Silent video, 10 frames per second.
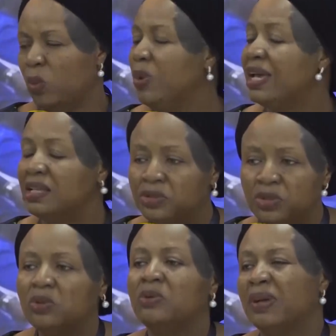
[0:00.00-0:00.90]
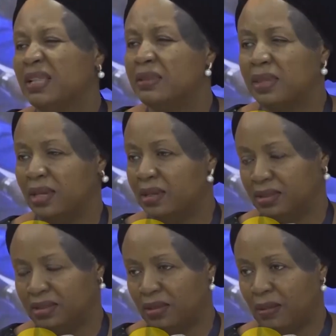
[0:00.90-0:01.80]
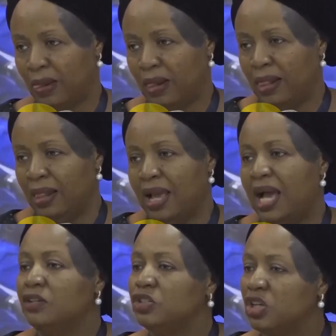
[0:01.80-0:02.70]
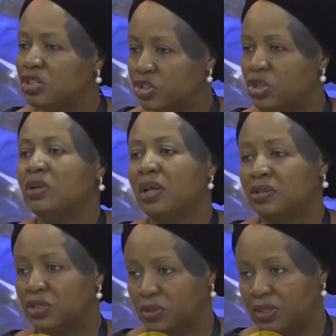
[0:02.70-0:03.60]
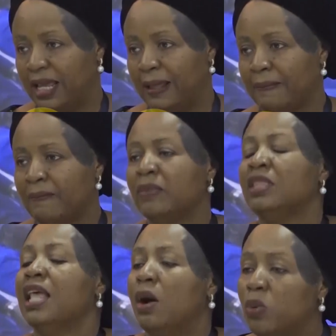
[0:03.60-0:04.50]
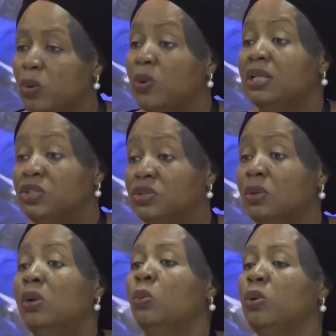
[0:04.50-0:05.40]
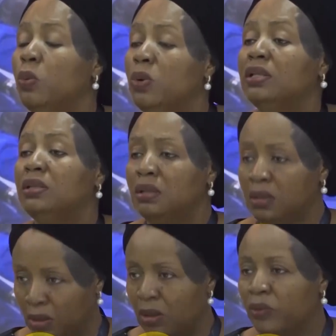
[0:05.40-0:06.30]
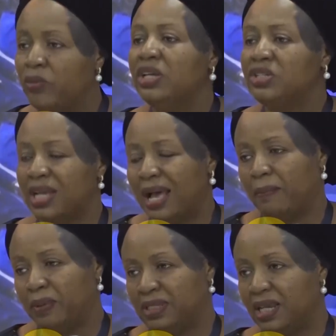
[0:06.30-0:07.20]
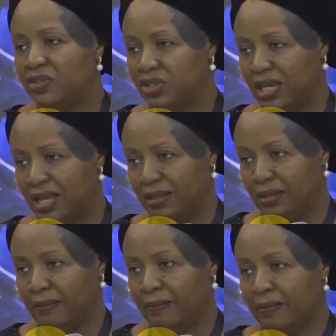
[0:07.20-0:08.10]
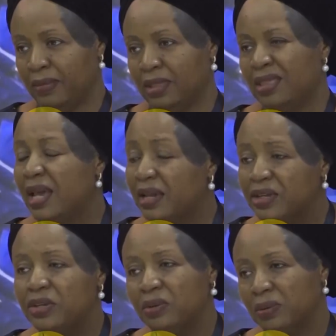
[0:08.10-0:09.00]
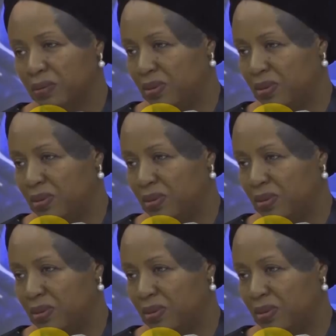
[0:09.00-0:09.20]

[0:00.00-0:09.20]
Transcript: We can do great things. And you just showed us today that we will reach our potential. Thank you.